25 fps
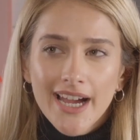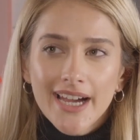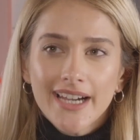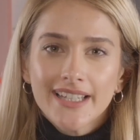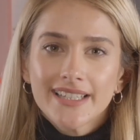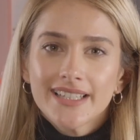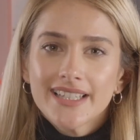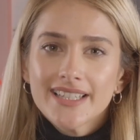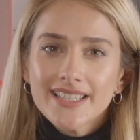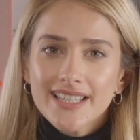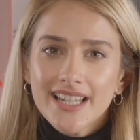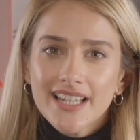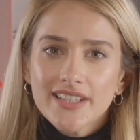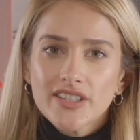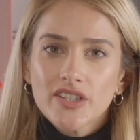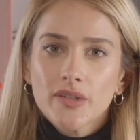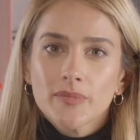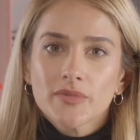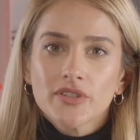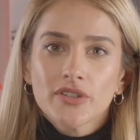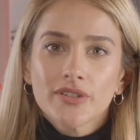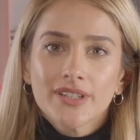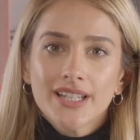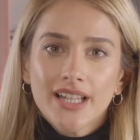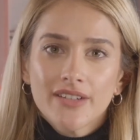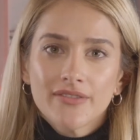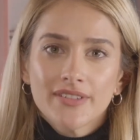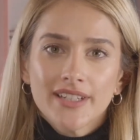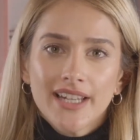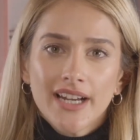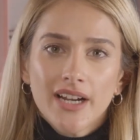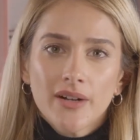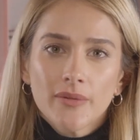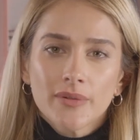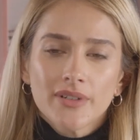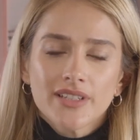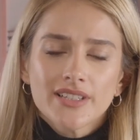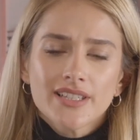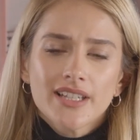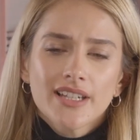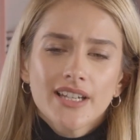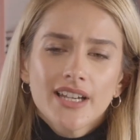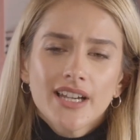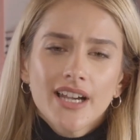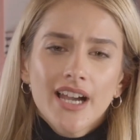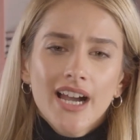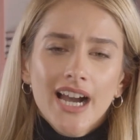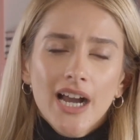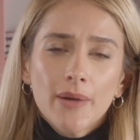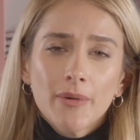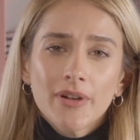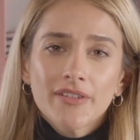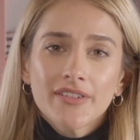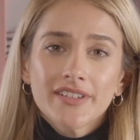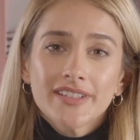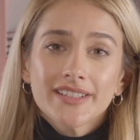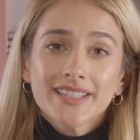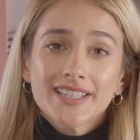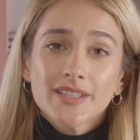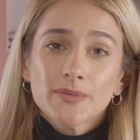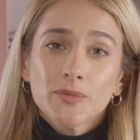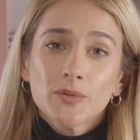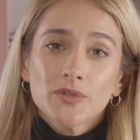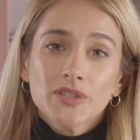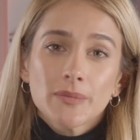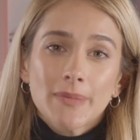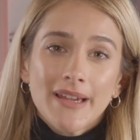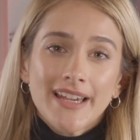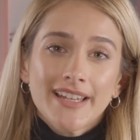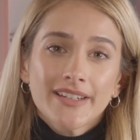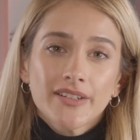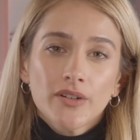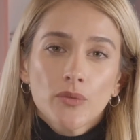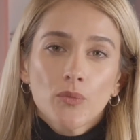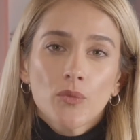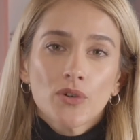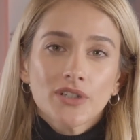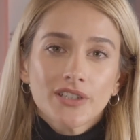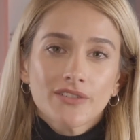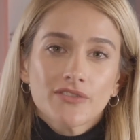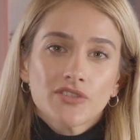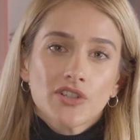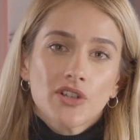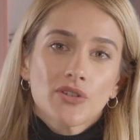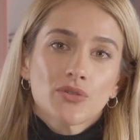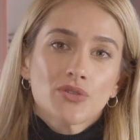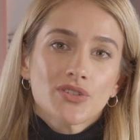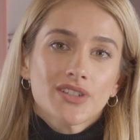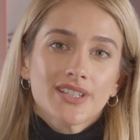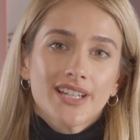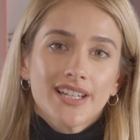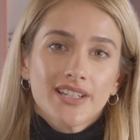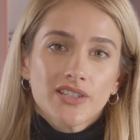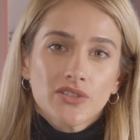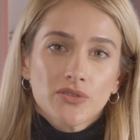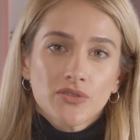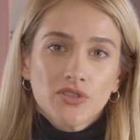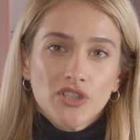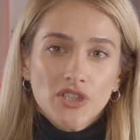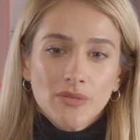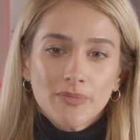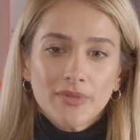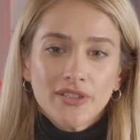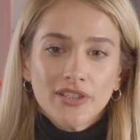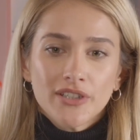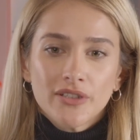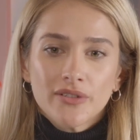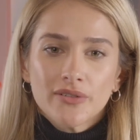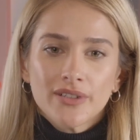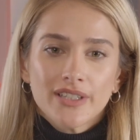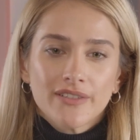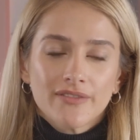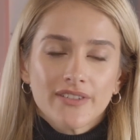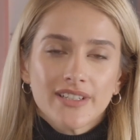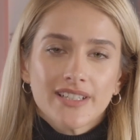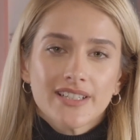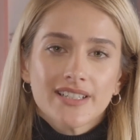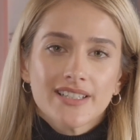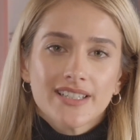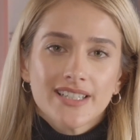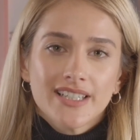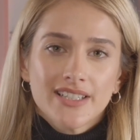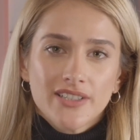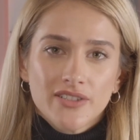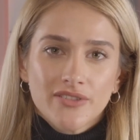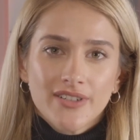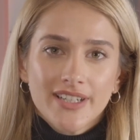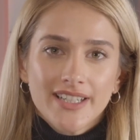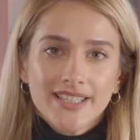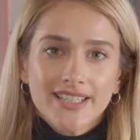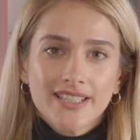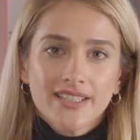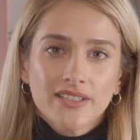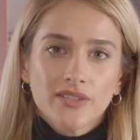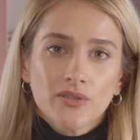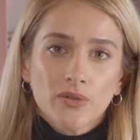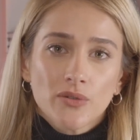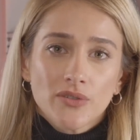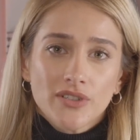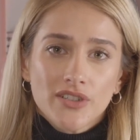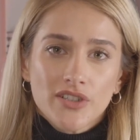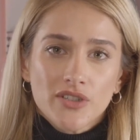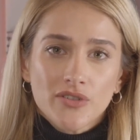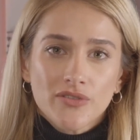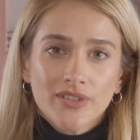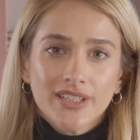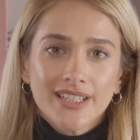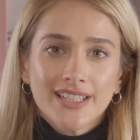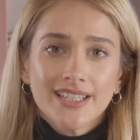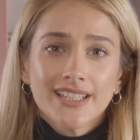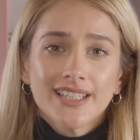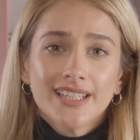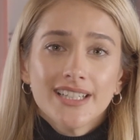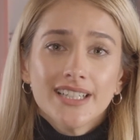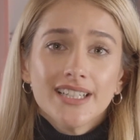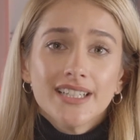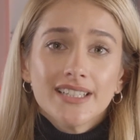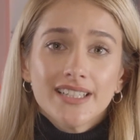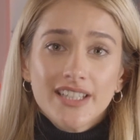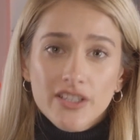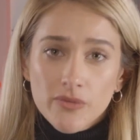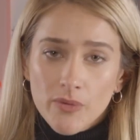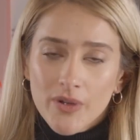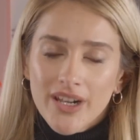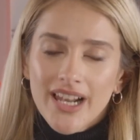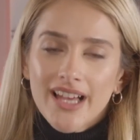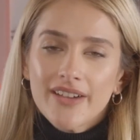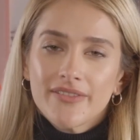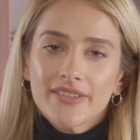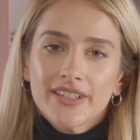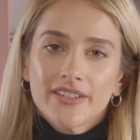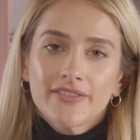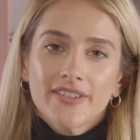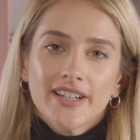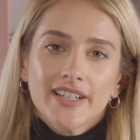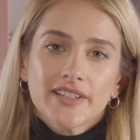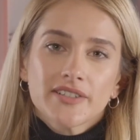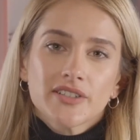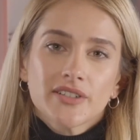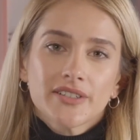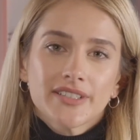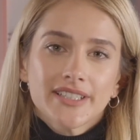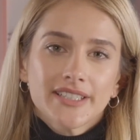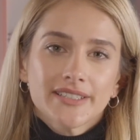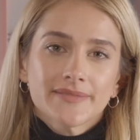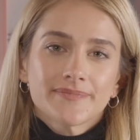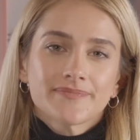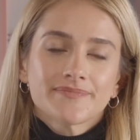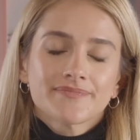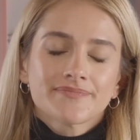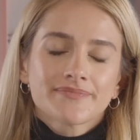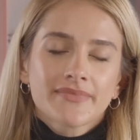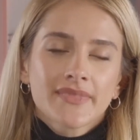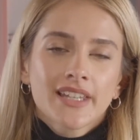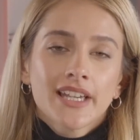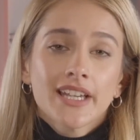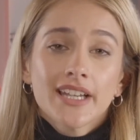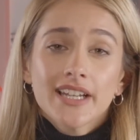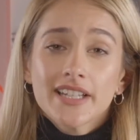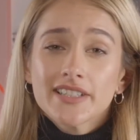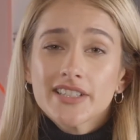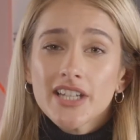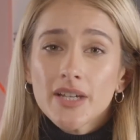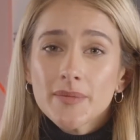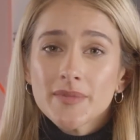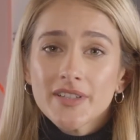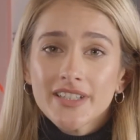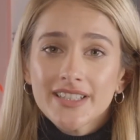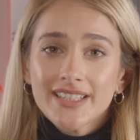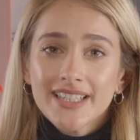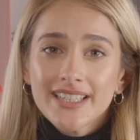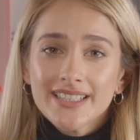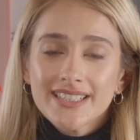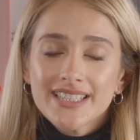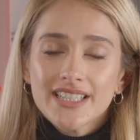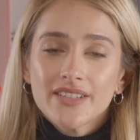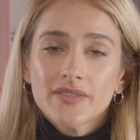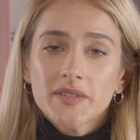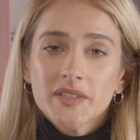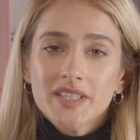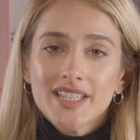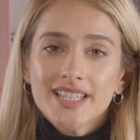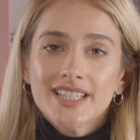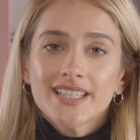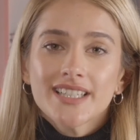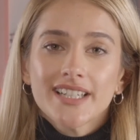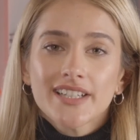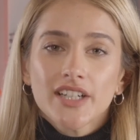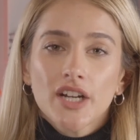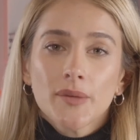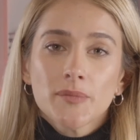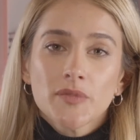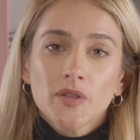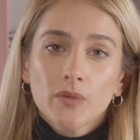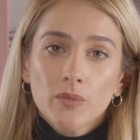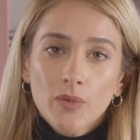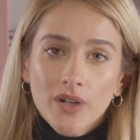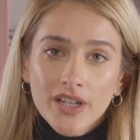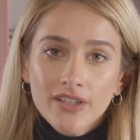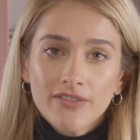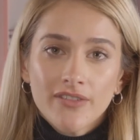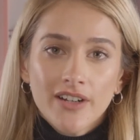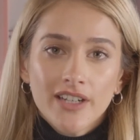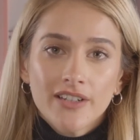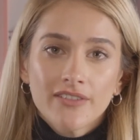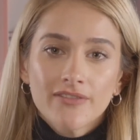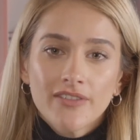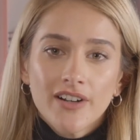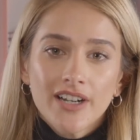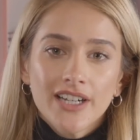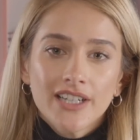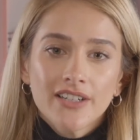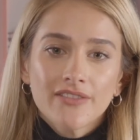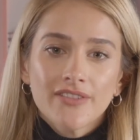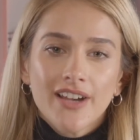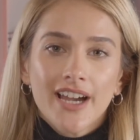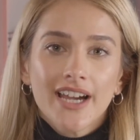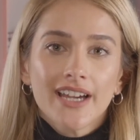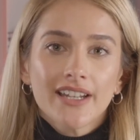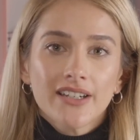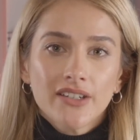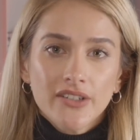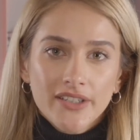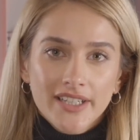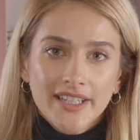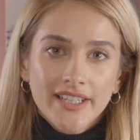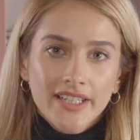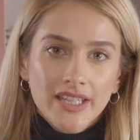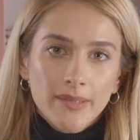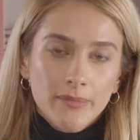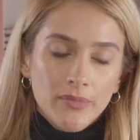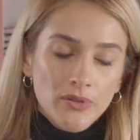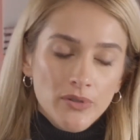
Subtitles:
and this lasts up to 11 hours. However, this will depend on what you've chosen as your GPU. If it is integrated or discrete, this will have an effect on it. In terms of connectivity, it comes with Wi-Fi 5, and looking at the